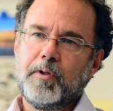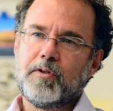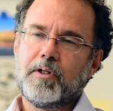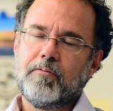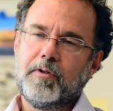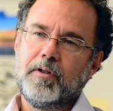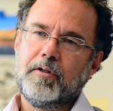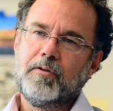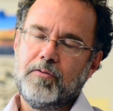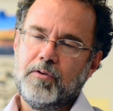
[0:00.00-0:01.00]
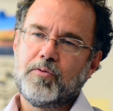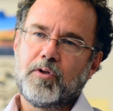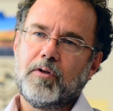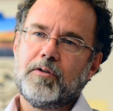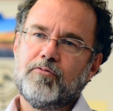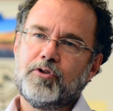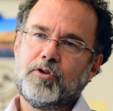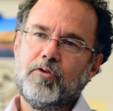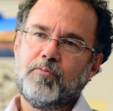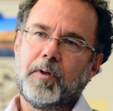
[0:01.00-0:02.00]
because there was a lot of
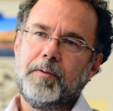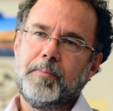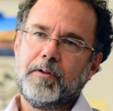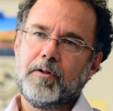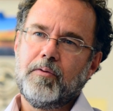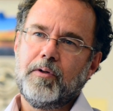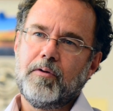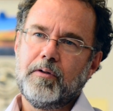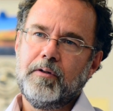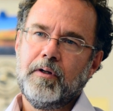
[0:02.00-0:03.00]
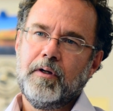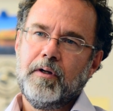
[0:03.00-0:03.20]
stovepiping going on,